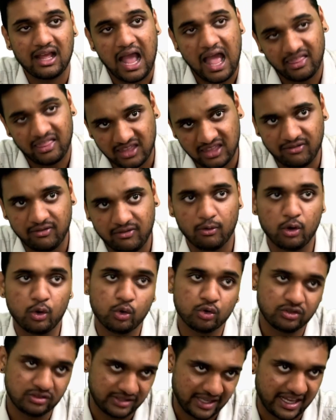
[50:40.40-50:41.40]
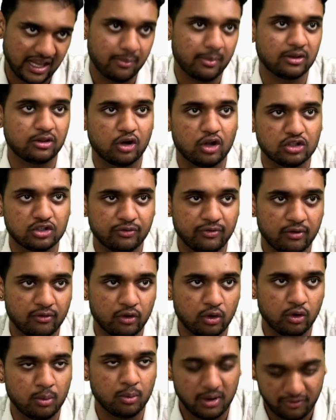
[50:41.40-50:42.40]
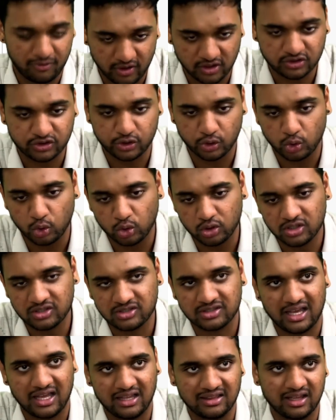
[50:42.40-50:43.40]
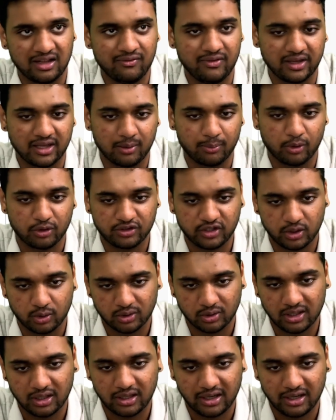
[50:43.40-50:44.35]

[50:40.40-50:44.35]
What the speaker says: and then we will do the second method also we will do. But first you do this, and then we can proceed to the